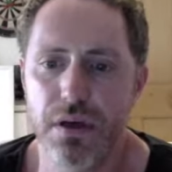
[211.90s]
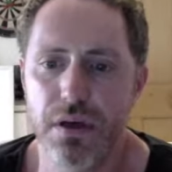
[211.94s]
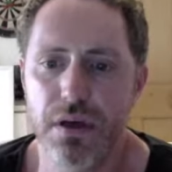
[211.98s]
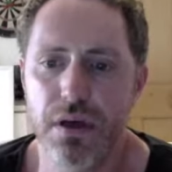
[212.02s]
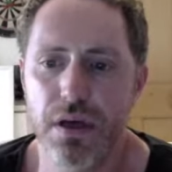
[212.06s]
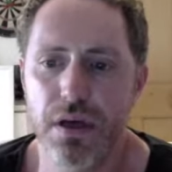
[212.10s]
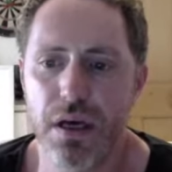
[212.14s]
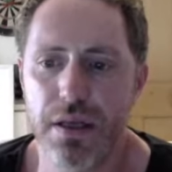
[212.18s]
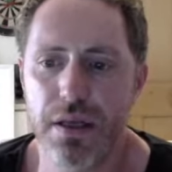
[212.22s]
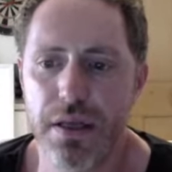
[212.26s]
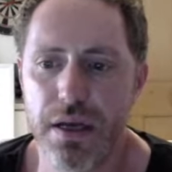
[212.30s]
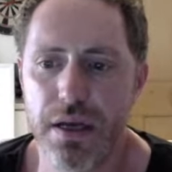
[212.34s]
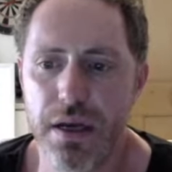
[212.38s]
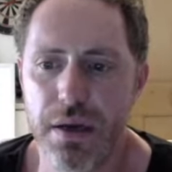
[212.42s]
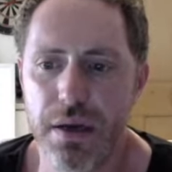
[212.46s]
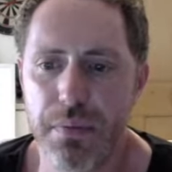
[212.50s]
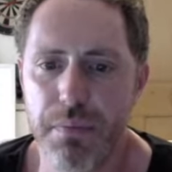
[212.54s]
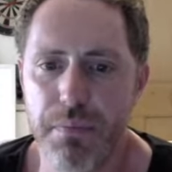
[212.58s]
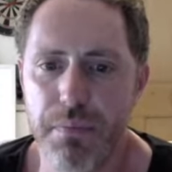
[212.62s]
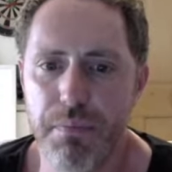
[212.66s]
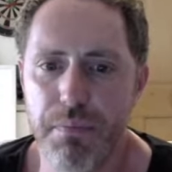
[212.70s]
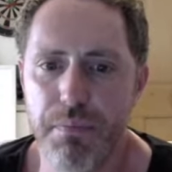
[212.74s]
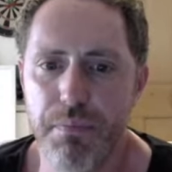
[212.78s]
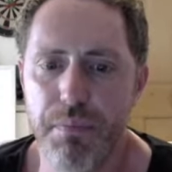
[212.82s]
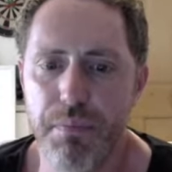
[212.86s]
And then I
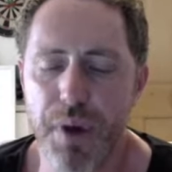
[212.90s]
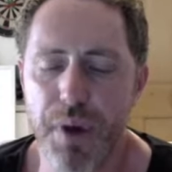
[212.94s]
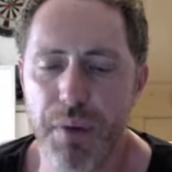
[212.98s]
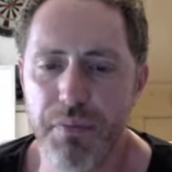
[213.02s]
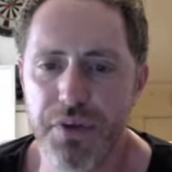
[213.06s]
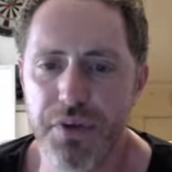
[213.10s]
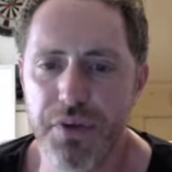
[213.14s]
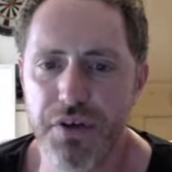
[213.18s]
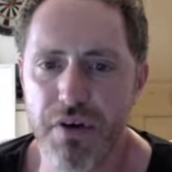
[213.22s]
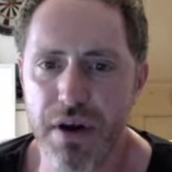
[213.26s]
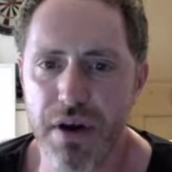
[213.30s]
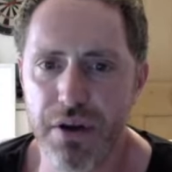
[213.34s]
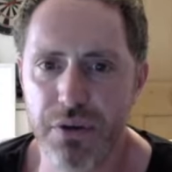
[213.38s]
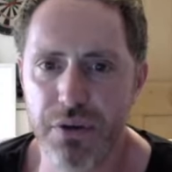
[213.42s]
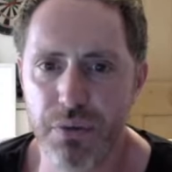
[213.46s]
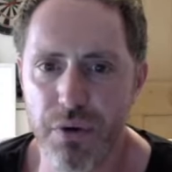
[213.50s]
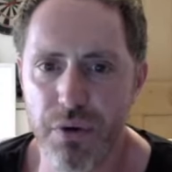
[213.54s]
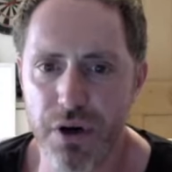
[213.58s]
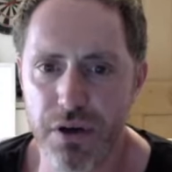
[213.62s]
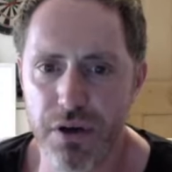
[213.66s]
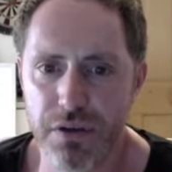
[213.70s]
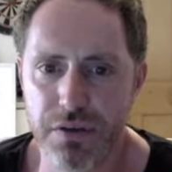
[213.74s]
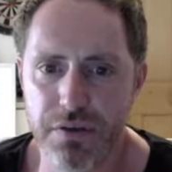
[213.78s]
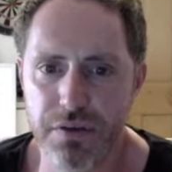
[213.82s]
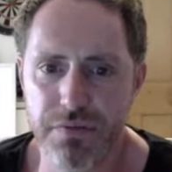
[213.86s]
bummed around the
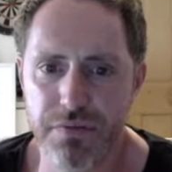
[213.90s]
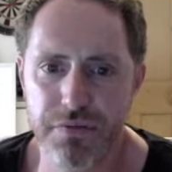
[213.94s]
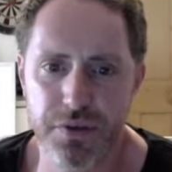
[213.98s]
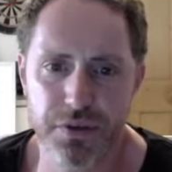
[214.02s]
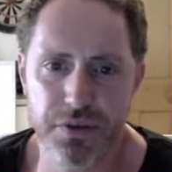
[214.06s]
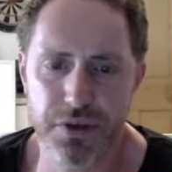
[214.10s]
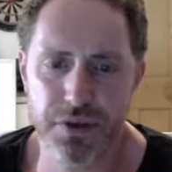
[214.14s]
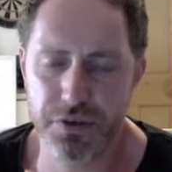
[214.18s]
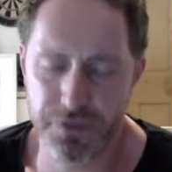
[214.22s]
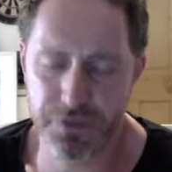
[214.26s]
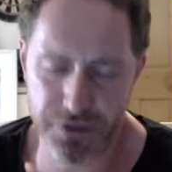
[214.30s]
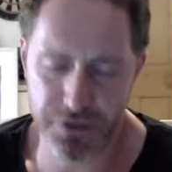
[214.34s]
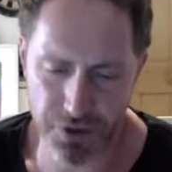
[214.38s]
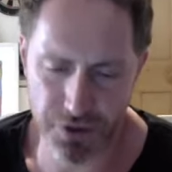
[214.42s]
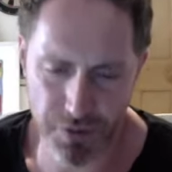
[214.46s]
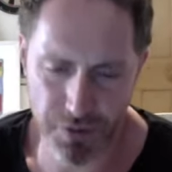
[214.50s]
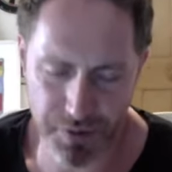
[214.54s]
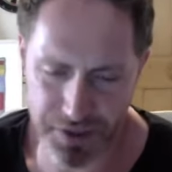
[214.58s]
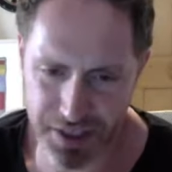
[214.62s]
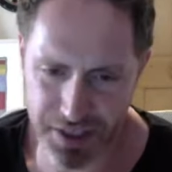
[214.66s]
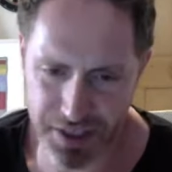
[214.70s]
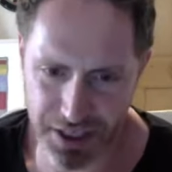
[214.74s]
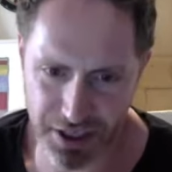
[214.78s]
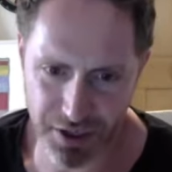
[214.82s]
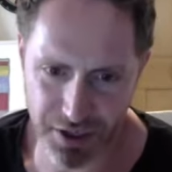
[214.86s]
world to no
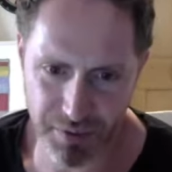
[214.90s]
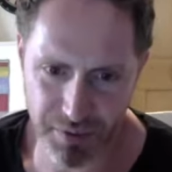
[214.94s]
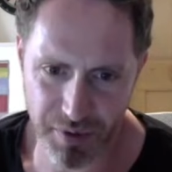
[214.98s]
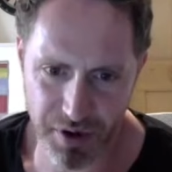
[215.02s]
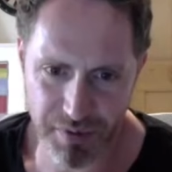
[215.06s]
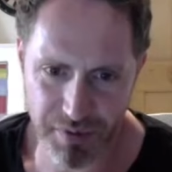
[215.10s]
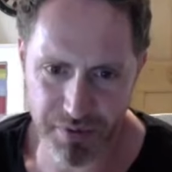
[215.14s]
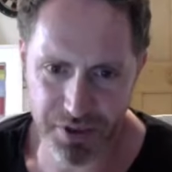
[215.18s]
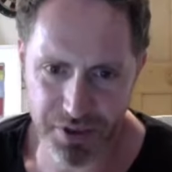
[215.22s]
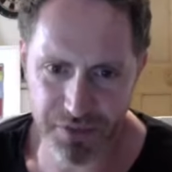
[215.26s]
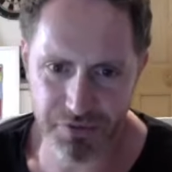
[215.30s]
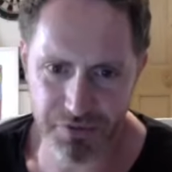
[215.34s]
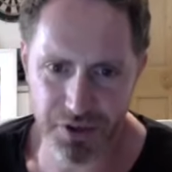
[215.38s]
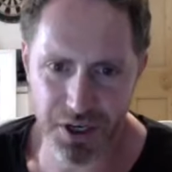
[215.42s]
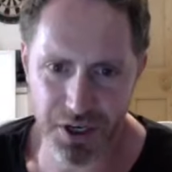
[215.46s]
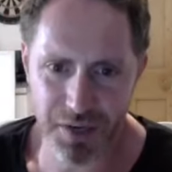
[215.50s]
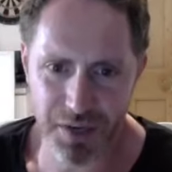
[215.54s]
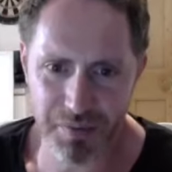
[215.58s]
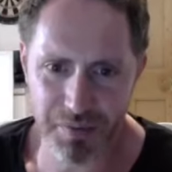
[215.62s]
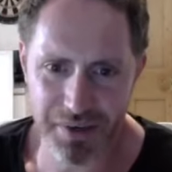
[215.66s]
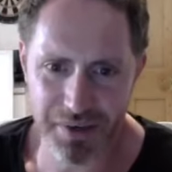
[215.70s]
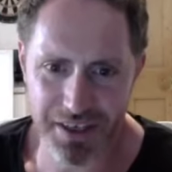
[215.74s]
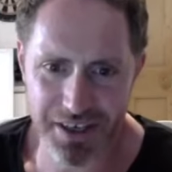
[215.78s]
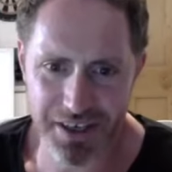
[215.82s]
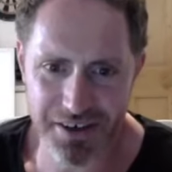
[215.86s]
particular purpose for a
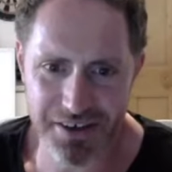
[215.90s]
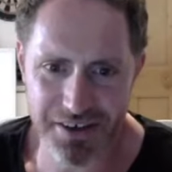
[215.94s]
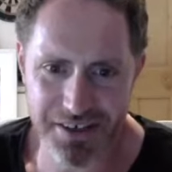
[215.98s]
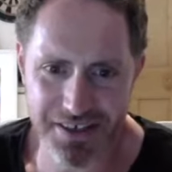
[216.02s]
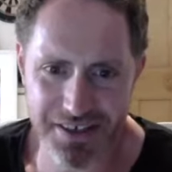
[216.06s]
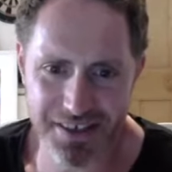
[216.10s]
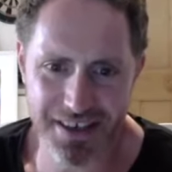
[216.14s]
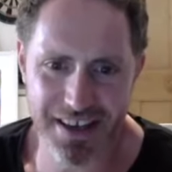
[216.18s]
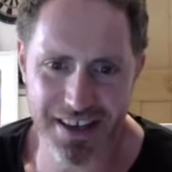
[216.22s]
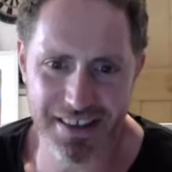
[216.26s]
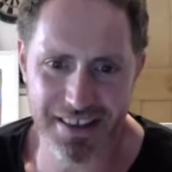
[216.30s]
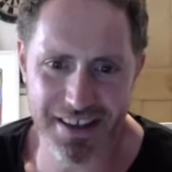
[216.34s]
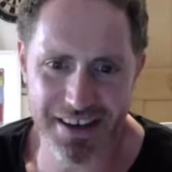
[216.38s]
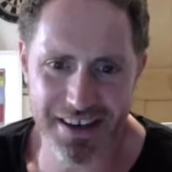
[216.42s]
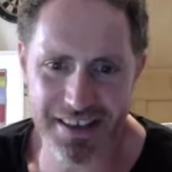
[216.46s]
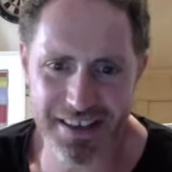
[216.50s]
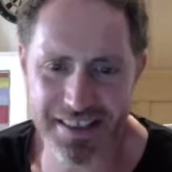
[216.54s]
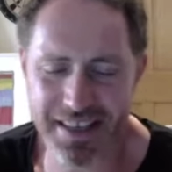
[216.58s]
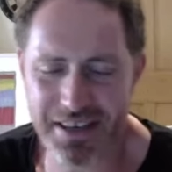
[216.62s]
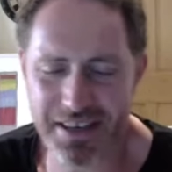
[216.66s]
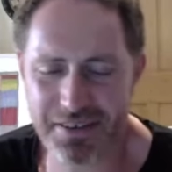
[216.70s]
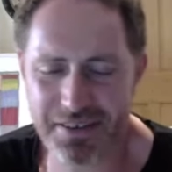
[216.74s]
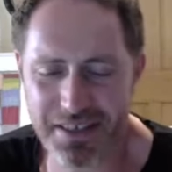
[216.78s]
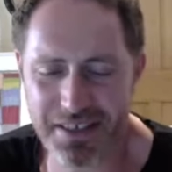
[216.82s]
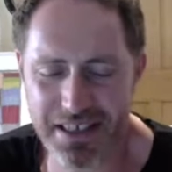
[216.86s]
couple of years. And then I
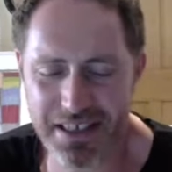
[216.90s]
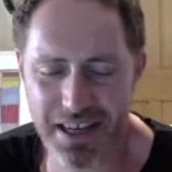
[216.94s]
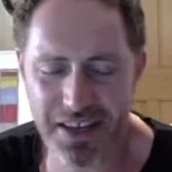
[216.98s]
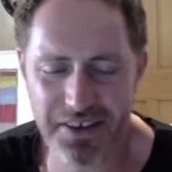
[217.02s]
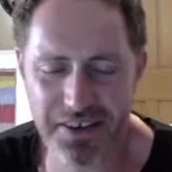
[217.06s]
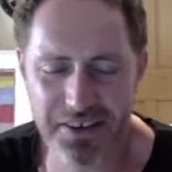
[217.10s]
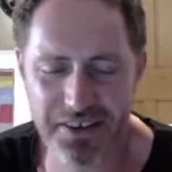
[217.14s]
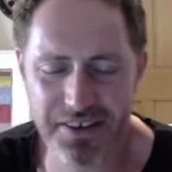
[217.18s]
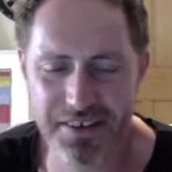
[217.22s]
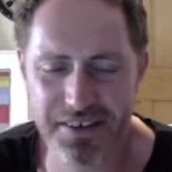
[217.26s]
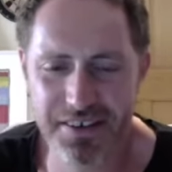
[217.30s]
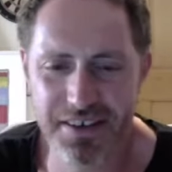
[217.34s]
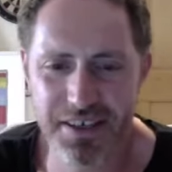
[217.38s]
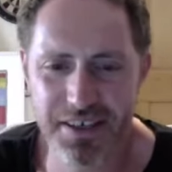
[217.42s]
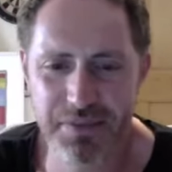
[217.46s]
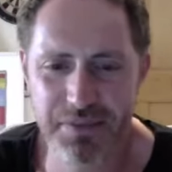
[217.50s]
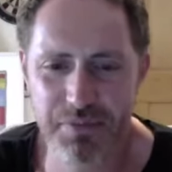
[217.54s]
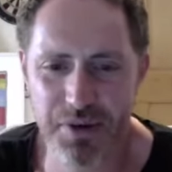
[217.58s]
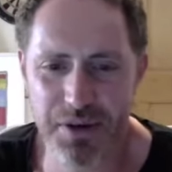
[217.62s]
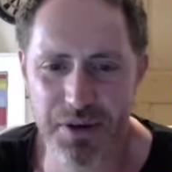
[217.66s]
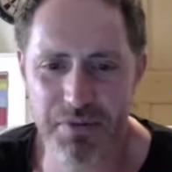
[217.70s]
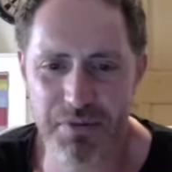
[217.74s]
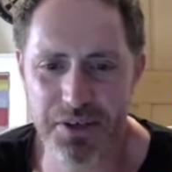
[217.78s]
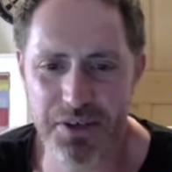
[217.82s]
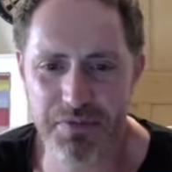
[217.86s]
settled in London. It's
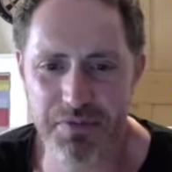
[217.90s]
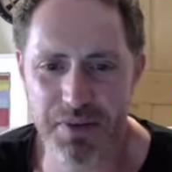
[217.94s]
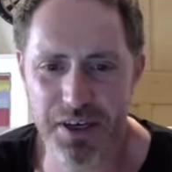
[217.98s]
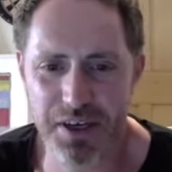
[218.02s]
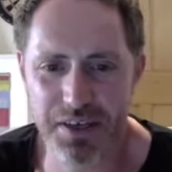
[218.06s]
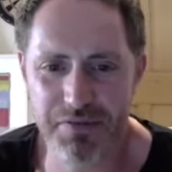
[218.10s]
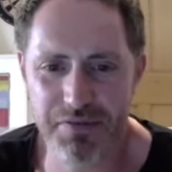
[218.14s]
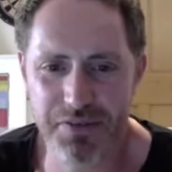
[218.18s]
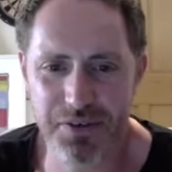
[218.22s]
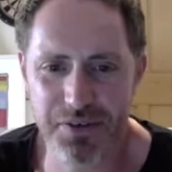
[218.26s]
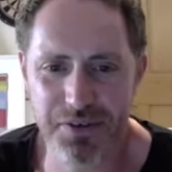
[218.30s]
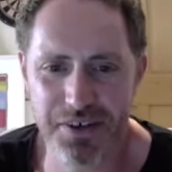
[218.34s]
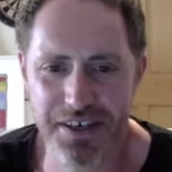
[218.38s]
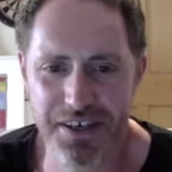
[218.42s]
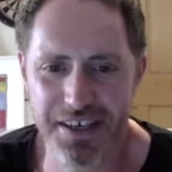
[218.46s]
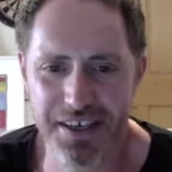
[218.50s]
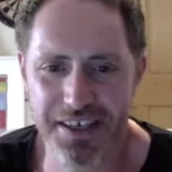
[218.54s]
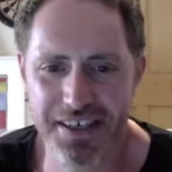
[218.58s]
pretty much my life story.